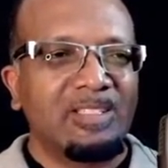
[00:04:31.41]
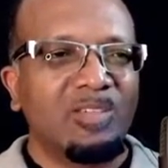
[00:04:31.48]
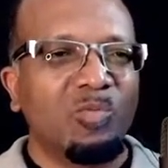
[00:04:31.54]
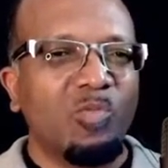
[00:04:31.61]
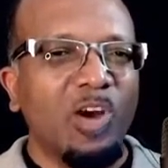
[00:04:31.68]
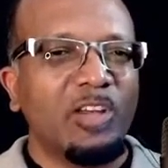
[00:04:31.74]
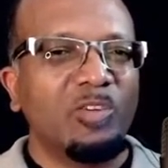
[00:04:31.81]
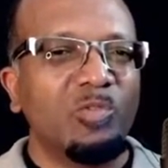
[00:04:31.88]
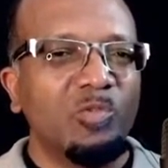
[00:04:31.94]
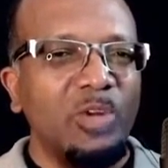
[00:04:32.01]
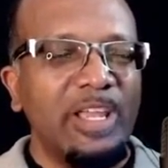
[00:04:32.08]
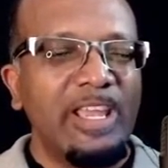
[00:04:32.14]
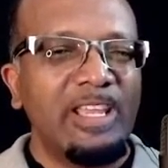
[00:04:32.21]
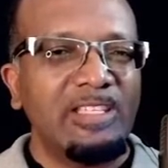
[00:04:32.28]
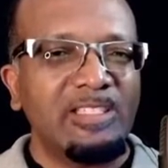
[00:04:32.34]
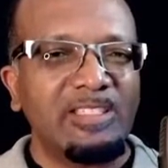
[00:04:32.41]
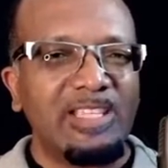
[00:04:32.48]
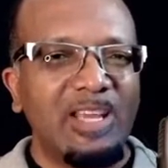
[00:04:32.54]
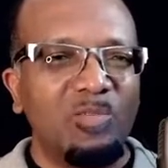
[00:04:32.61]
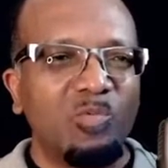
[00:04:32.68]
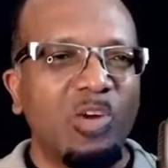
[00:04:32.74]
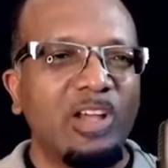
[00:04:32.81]
The one who is
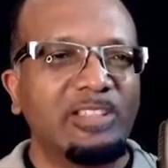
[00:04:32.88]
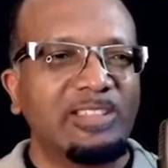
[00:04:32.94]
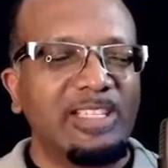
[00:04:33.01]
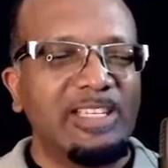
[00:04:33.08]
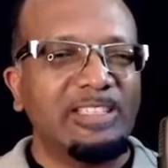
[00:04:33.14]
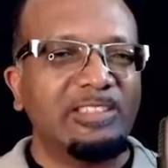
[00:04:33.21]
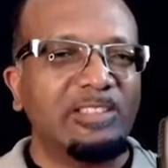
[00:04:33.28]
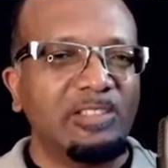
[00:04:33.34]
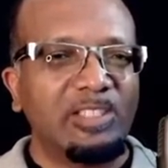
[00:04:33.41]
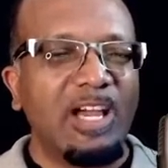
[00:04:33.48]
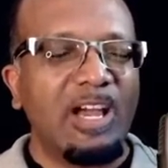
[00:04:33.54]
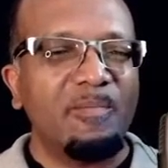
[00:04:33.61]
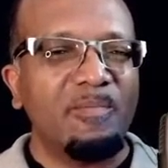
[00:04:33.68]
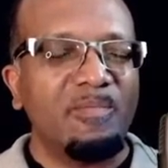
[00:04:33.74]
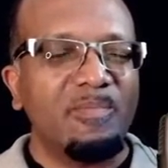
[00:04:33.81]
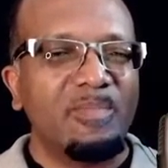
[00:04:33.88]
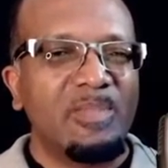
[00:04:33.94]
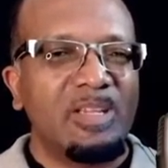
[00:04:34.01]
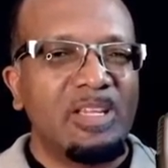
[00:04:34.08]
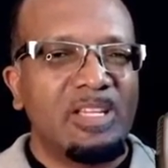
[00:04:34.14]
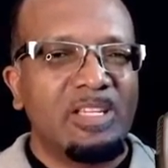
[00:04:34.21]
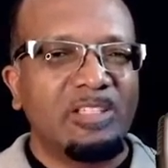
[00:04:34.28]
and was and is to come,
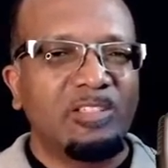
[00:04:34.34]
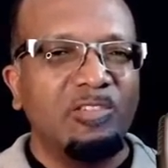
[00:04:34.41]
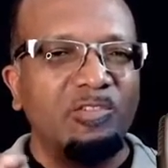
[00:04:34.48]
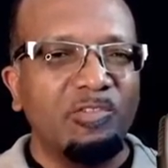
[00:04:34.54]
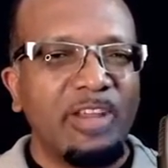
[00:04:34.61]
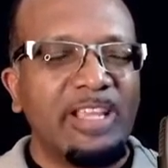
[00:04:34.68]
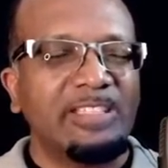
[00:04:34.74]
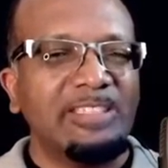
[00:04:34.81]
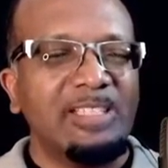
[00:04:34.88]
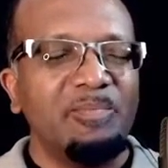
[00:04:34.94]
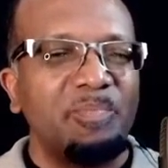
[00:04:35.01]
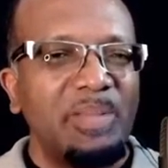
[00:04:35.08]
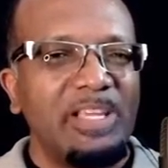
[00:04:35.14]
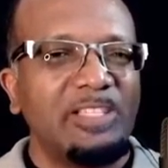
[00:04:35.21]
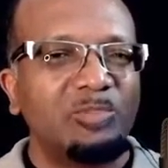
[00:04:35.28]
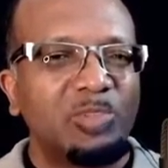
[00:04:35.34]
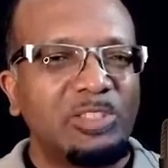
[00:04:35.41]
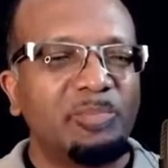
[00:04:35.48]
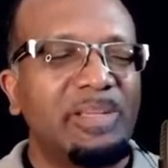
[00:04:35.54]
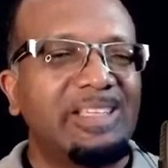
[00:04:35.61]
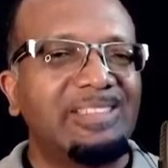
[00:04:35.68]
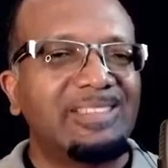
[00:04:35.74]
grace and peace
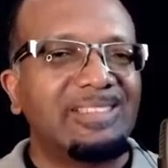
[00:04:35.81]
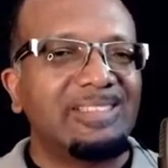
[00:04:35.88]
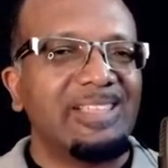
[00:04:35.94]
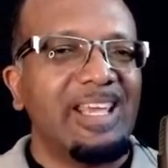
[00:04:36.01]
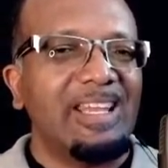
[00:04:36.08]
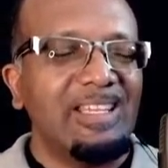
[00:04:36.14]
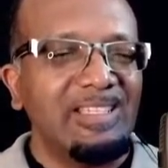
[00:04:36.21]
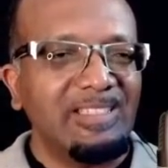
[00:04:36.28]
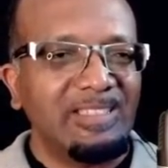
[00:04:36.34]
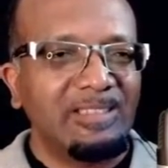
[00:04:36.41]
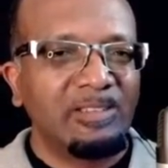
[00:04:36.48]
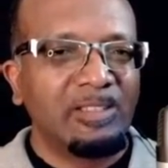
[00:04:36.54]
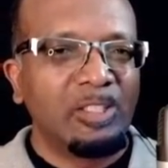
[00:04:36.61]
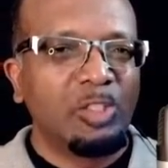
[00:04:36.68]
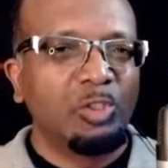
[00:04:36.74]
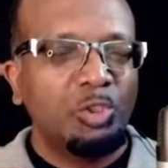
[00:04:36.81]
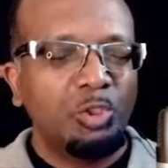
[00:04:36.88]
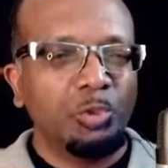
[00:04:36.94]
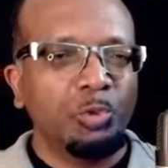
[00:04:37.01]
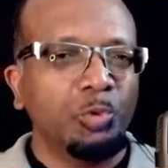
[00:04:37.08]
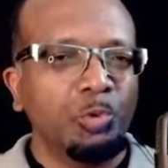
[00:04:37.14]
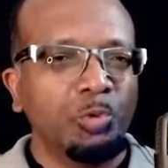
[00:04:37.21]
was being sent
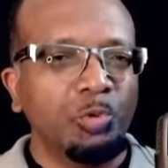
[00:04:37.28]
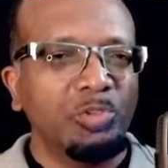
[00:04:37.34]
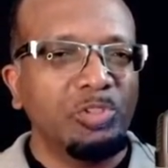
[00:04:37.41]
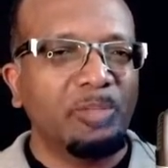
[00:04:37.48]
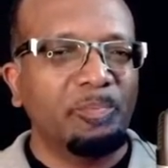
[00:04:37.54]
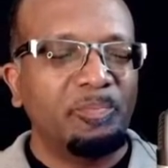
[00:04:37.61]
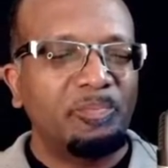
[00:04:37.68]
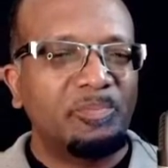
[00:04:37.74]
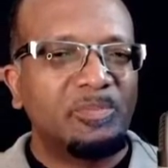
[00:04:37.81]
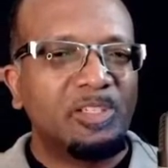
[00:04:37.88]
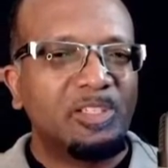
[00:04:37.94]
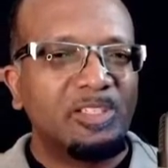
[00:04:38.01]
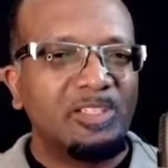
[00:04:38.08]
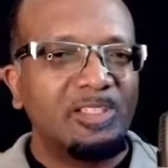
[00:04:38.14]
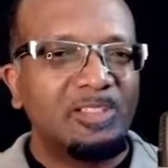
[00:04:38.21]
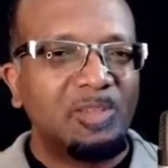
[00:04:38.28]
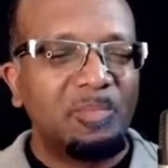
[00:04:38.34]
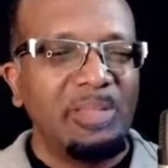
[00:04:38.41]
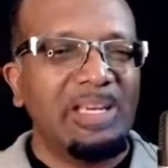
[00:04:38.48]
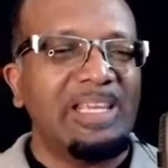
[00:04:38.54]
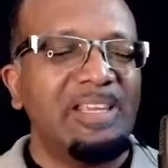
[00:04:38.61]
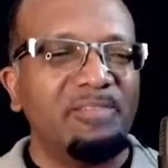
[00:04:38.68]
to the the, the, the
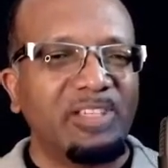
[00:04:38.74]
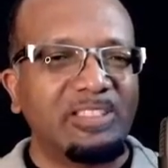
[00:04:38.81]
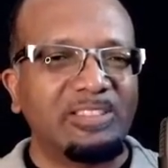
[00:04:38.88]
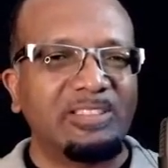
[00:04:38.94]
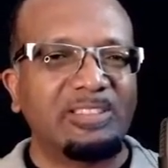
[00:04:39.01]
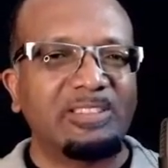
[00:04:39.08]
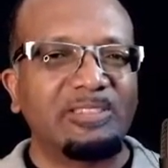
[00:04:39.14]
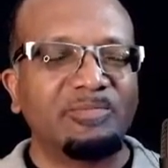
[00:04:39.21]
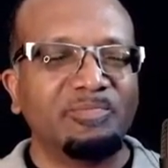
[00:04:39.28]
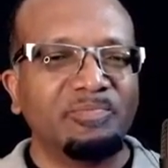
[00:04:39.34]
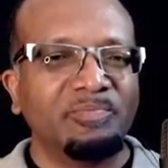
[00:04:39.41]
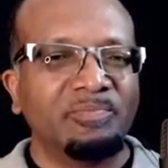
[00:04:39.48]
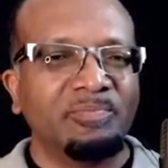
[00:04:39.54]
believers